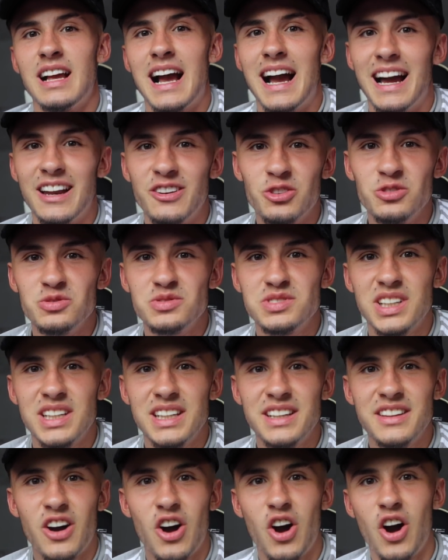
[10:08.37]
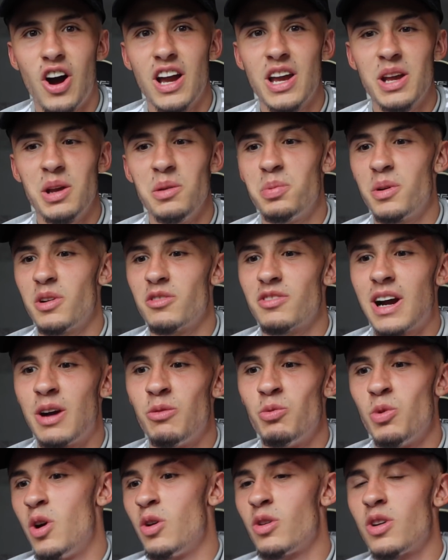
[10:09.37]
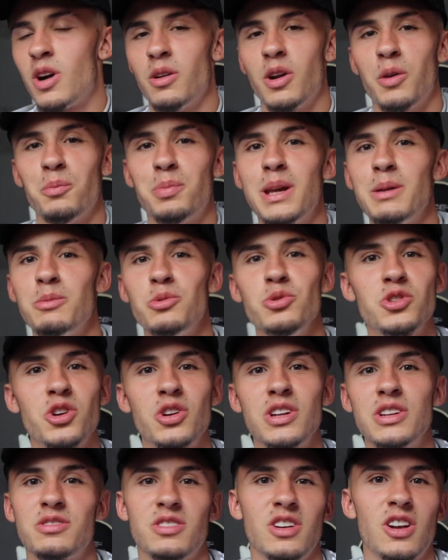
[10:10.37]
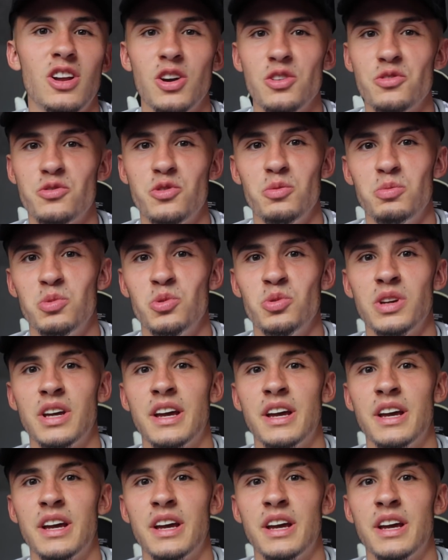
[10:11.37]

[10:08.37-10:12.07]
and obviously the hype around World Cup, like, people who don't even like football,